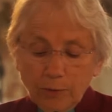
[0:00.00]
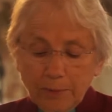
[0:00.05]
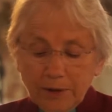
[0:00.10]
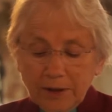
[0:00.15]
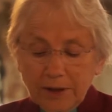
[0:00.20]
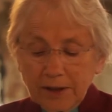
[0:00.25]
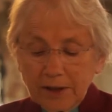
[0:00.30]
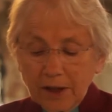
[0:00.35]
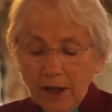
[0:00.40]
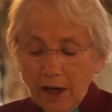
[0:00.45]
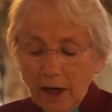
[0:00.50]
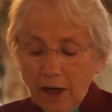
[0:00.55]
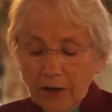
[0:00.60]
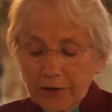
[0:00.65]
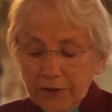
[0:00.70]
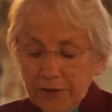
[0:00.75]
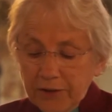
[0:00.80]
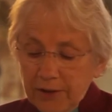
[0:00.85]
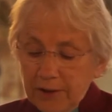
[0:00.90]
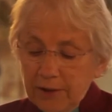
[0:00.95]
me are
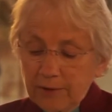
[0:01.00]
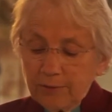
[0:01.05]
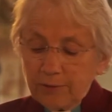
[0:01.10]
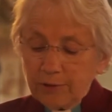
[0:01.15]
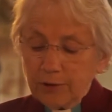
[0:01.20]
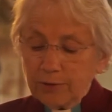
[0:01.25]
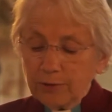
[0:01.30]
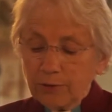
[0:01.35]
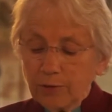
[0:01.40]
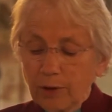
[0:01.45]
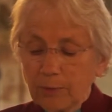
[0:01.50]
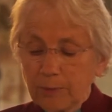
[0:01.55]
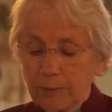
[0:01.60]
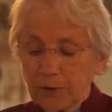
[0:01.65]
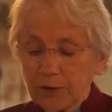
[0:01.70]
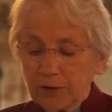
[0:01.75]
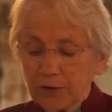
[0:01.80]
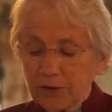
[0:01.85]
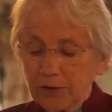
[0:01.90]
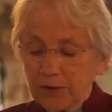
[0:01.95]
thieves and
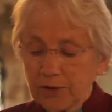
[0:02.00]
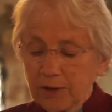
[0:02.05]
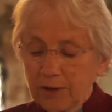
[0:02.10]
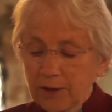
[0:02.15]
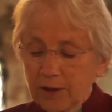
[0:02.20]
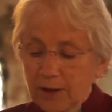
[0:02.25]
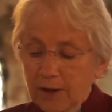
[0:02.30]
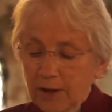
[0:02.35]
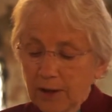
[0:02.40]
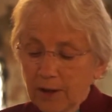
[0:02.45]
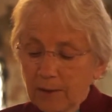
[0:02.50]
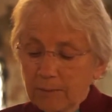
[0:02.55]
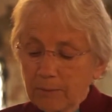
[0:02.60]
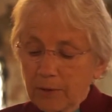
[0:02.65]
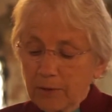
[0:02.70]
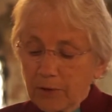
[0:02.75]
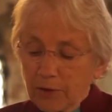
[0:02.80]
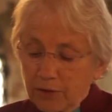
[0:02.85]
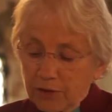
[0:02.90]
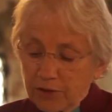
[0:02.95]
robbers,
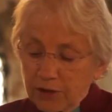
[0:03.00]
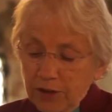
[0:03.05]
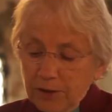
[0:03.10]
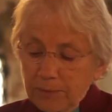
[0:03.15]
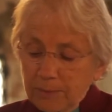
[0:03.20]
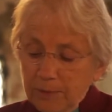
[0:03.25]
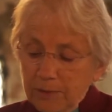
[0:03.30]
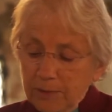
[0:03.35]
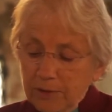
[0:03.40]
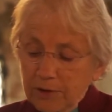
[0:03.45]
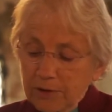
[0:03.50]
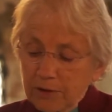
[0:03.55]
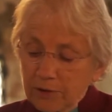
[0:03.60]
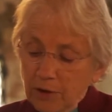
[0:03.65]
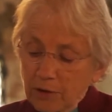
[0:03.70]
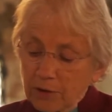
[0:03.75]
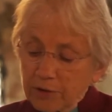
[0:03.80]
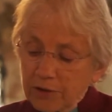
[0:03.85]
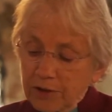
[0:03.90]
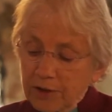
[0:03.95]
but the sheep did
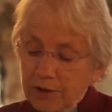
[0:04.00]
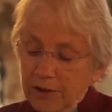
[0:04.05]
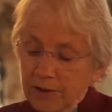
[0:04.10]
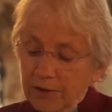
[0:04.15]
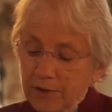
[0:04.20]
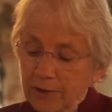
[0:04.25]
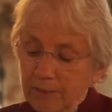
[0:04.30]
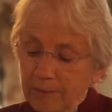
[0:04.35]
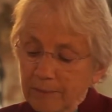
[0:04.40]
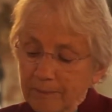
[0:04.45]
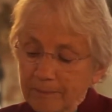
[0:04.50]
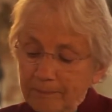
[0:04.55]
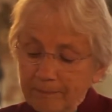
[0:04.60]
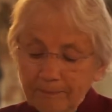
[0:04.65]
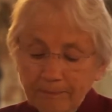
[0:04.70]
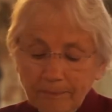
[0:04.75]
not hear them.